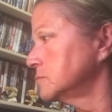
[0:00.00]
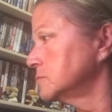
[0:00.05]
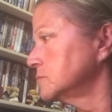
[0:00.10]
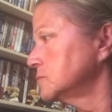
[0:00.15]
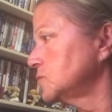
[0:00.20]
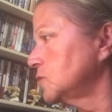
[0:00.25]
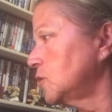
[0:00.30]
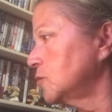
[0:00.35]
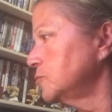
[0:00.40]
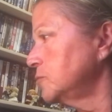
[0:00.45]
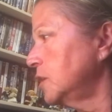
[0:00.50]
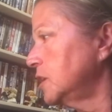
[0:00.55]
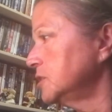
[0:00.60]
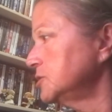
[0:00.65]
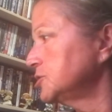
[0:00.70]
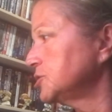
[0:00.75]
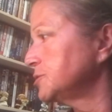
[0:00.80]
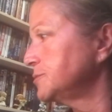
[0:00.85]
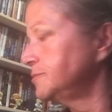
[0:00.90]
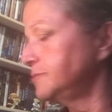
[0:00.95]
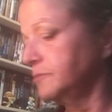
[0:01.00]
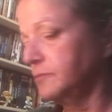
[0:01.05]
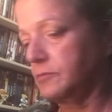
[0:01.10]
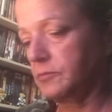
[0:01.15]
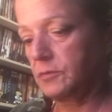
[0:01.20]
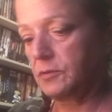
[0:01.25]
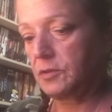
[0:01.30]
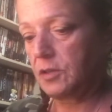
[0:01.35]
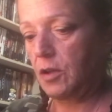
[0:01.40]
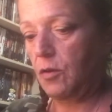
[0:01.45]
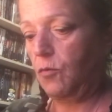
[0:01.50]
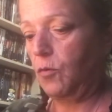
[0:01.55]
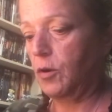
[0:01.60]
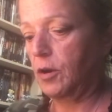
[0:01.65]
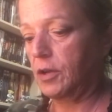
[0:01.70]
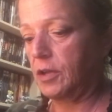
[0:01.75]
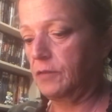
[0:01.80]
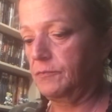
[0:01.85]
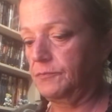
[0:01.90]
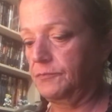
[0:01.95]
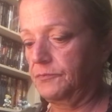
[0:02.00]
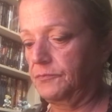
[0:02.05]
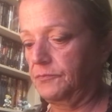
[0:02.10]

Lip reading: Wrong brush. Not working.